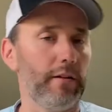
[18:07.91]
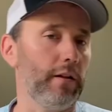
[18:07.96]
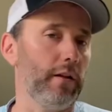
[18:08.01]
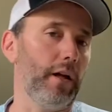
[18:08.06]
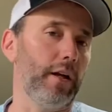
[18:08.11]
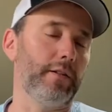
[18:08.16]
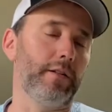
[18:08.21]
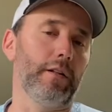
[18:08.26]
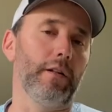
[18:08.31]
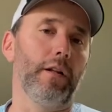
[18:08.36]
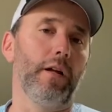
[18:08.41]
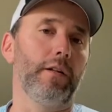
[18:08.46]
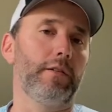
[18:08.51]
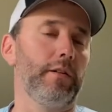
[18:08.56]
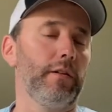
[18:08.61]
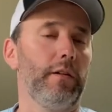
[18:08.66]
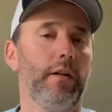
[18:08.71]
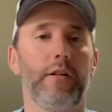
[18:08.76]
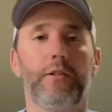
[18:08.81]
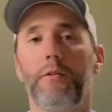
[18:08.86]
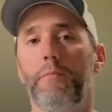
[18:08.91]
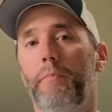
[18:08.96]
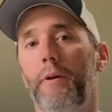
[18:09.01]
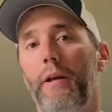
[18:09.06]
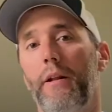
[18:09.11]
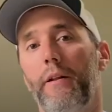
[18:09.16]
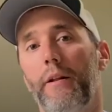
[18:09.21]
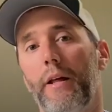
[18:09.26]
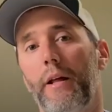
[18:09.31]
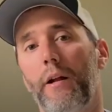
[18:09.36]
and lots and lots and lots of
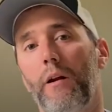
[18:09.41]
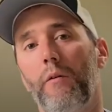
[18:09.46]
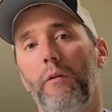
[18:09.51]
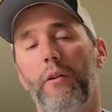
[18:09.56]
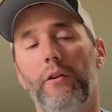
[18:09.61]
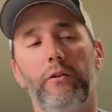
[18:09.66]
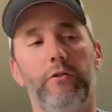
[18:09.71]
bait in that area.